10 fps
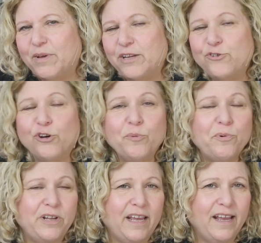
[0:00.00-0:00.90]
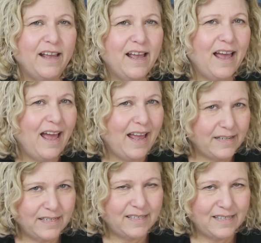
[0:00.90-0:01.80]
interpreting
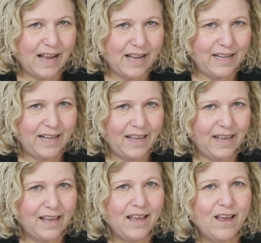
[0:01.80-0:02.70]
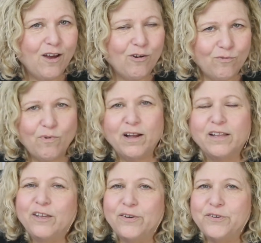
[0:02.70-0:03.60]
and deciding
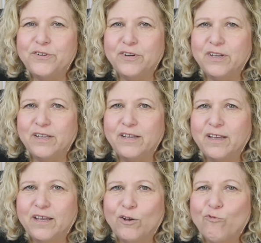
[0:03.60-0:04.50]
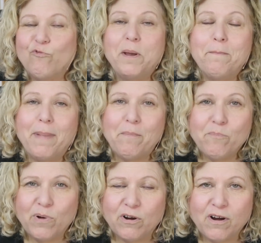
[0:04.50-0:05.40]
what you should
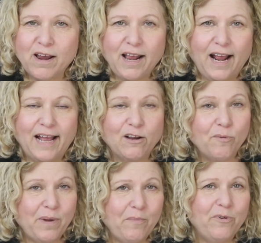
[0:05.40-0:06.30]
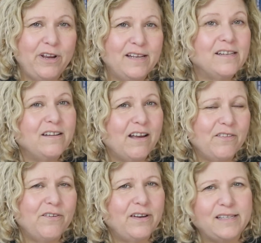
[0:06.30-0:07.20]
remember. And our memory is
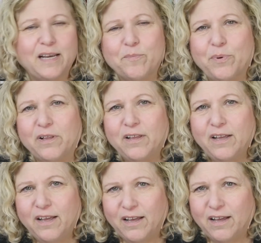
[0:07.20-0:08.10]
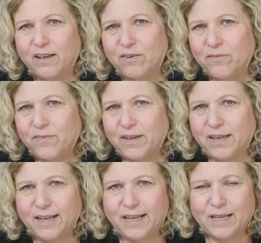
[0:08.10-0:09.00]
another example of
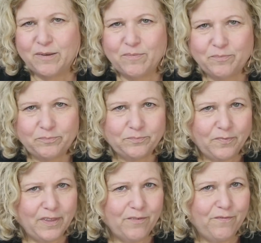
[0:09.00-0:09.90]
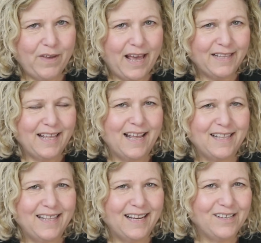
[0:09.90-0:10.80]
the fact
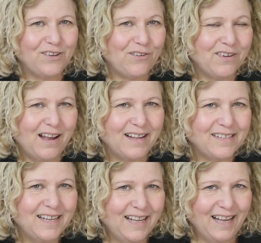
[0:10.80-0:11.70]
that things are not